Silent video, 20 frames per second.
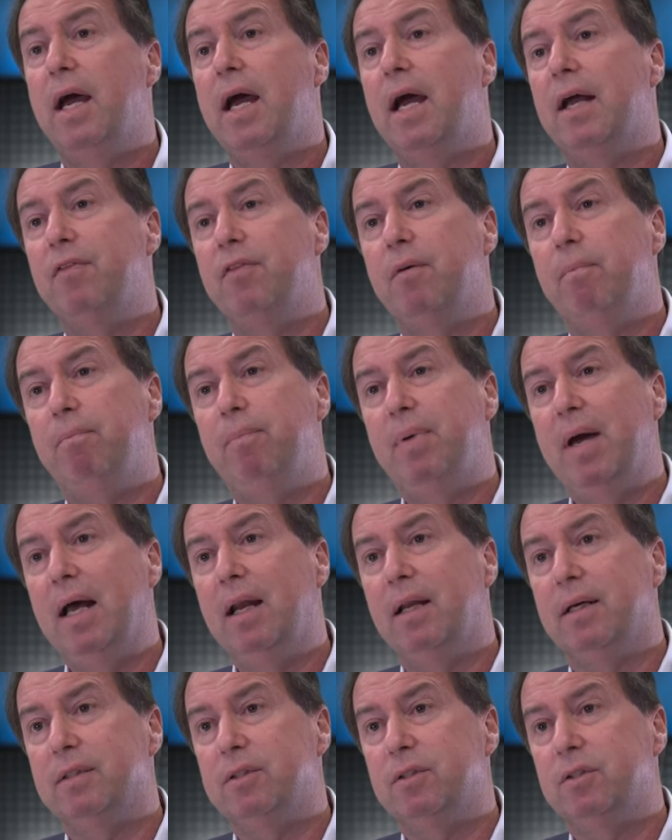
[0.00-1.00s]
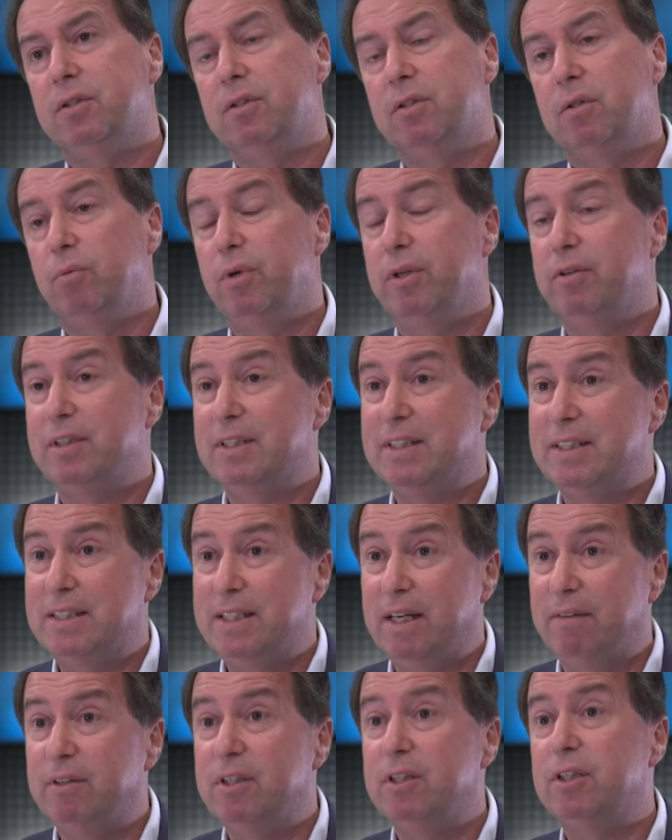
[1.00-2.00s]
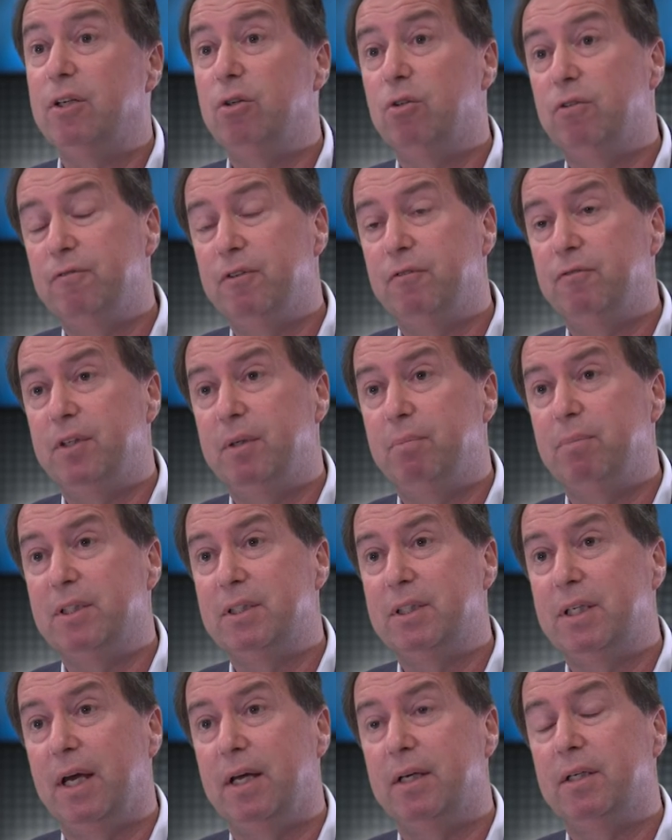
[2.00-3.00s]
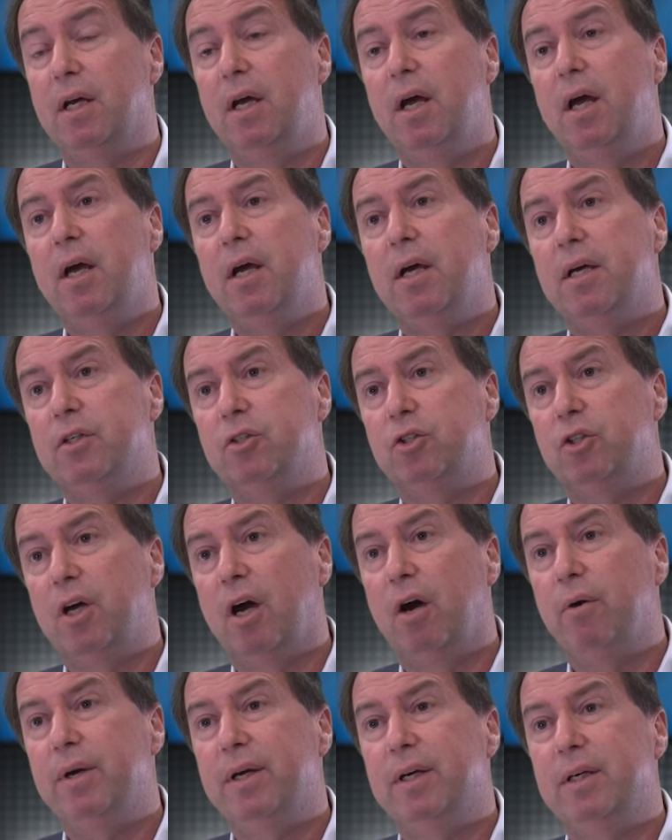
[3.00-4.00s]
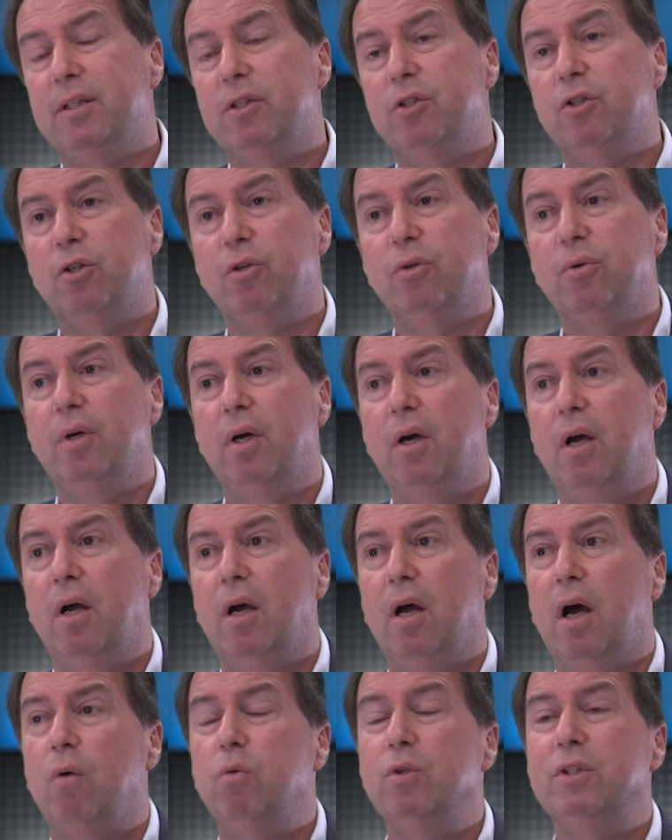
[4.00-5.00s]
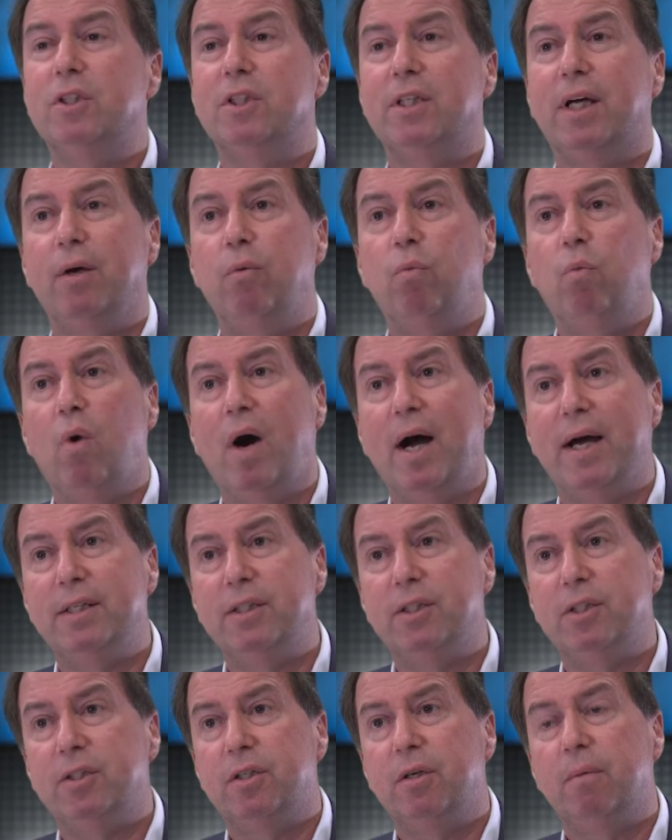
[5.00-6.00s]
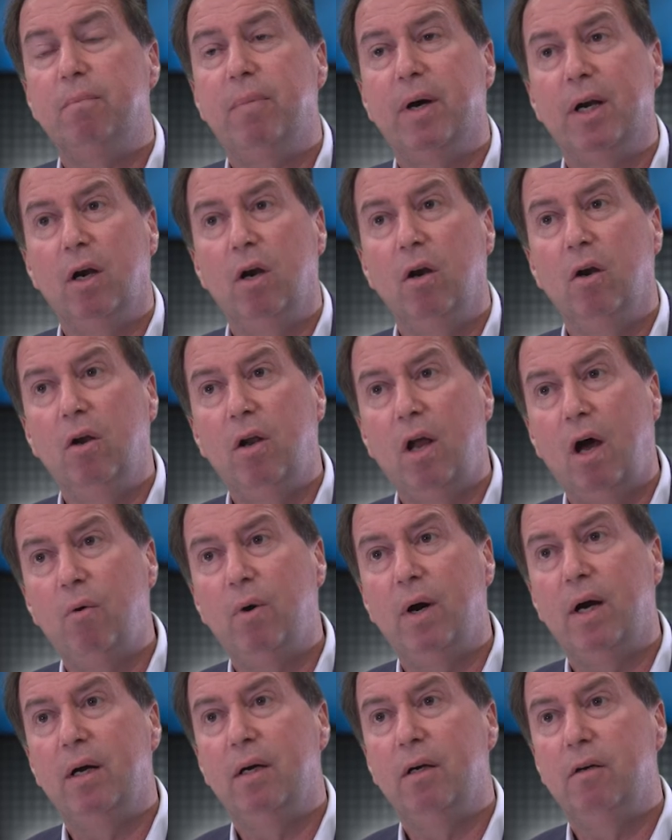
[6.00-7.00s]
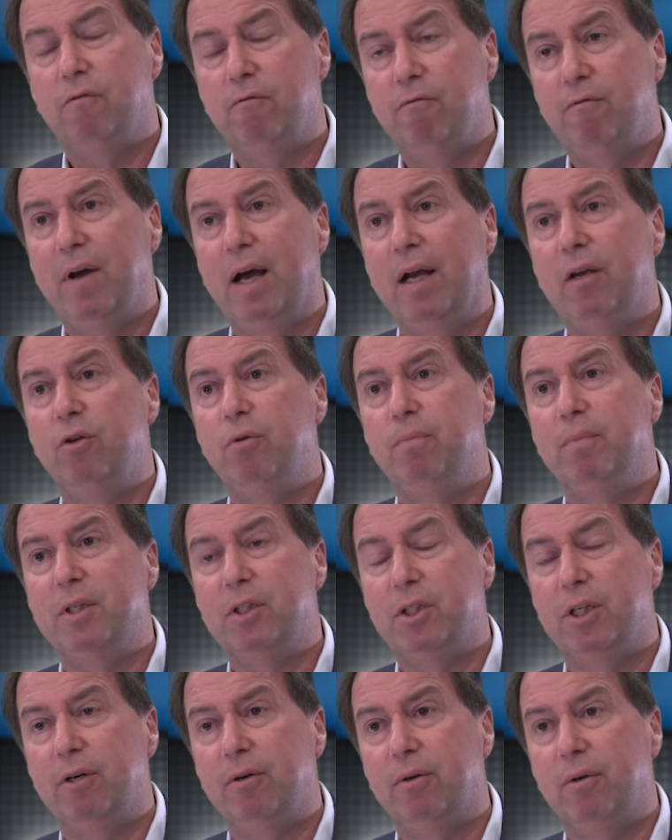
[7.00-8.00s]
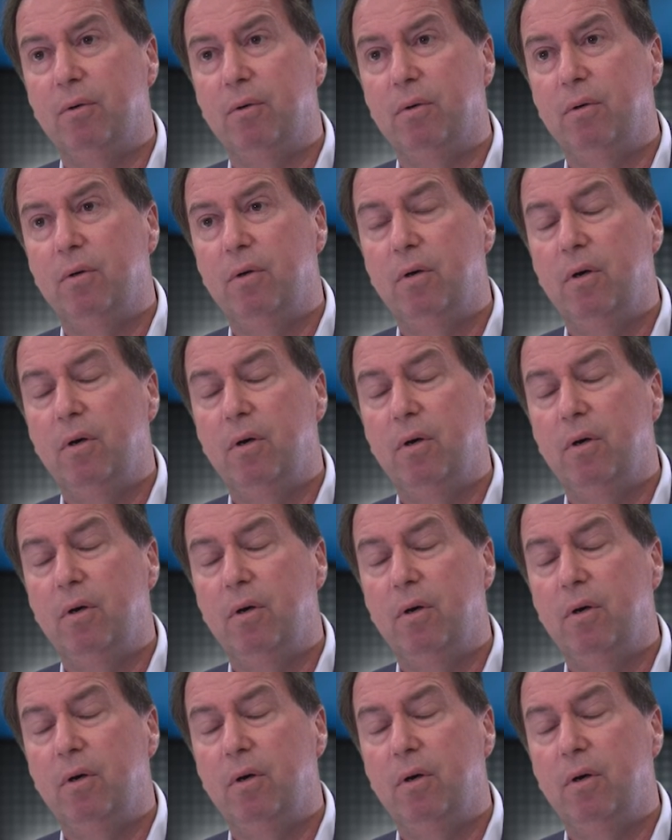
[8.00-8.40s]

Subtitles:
and the balance, whether it's 70 or 50%, is going into, I wouldn't say waste, but a lower value material.